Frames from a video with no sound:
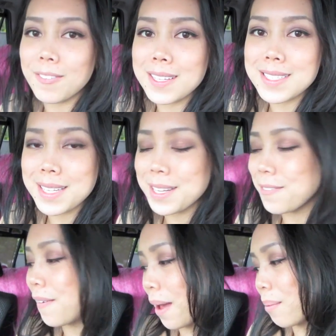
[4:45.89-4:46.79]
Fun seeing
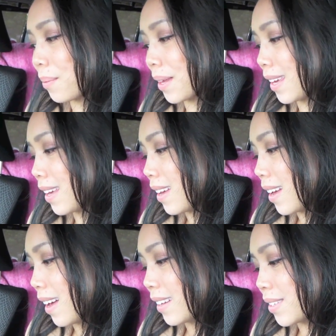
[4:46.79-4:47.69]
family.
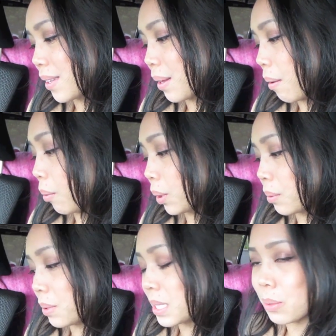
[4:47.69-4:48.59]
So the only
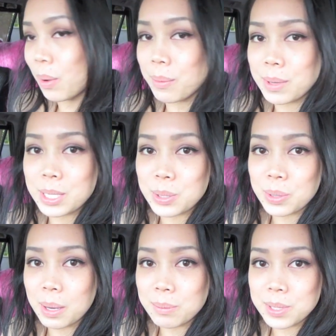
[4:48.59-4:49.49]
reason why we do
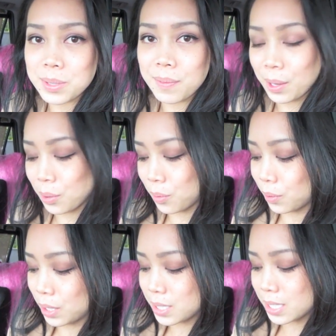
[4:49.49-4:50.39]
come to
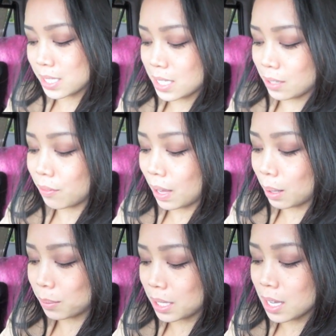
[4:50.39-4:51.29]
Vancouver is to see
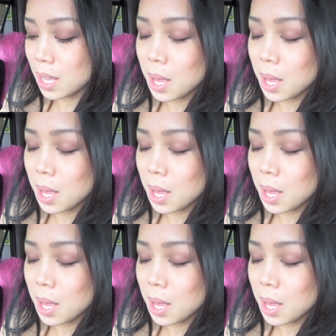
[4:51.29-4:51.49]
family.